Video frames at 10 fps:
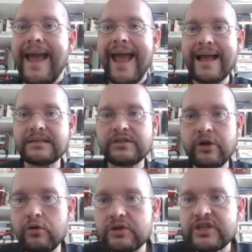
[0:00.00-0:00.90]
And
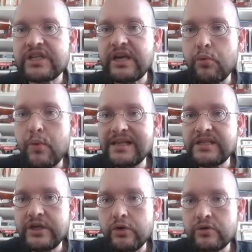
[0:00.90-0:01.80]
so she
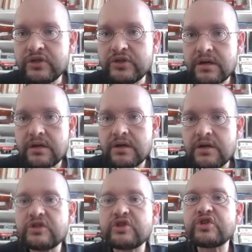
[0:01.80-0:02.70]
reduced
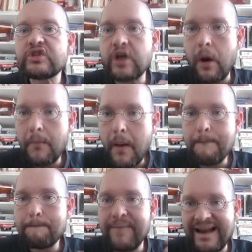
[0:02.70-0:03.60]
some
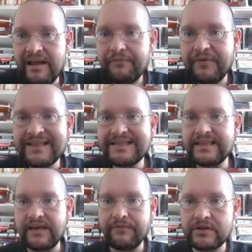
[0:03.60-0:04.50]
benefits
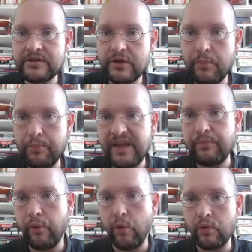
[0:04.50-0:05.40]
given to the
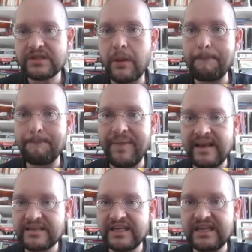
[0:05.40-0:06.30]
people.
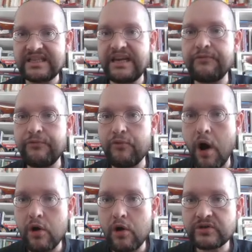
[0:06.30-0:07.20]
She
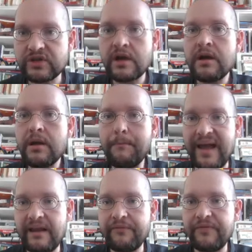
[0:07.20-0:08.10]
froze
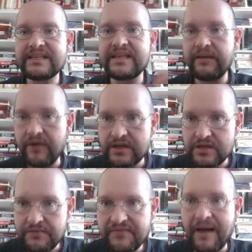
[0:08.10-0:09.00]
benefits given
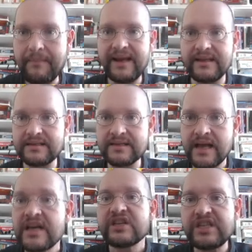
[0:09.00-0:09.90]
to families.
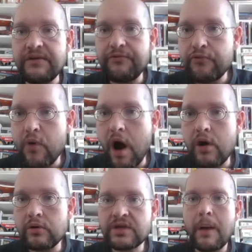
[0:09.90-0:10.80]
She
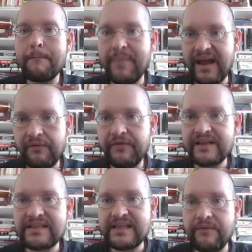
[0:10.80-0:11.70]
froze
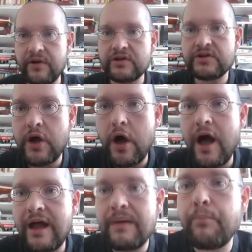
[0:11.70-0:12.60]
benefits given to the
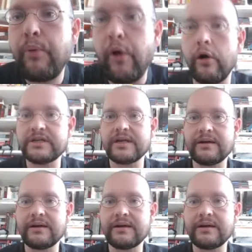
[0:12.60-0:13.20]
unemployed.